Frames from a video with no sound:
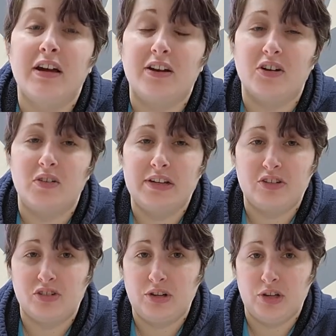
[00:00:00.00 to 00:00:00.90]
are going to
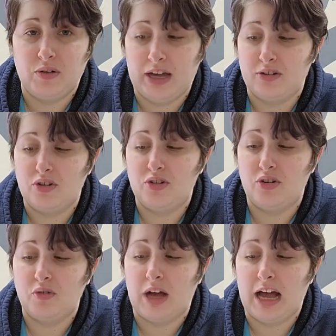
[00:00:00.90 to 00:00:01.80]
show you how to
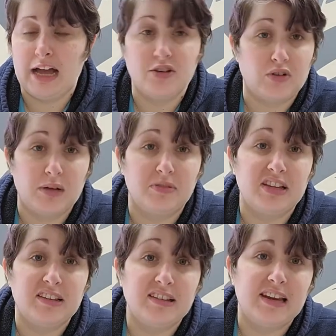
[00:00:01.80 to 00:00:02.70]
do eye drops
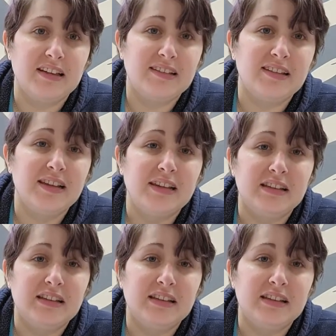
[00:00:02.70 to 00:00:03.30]
in snakes.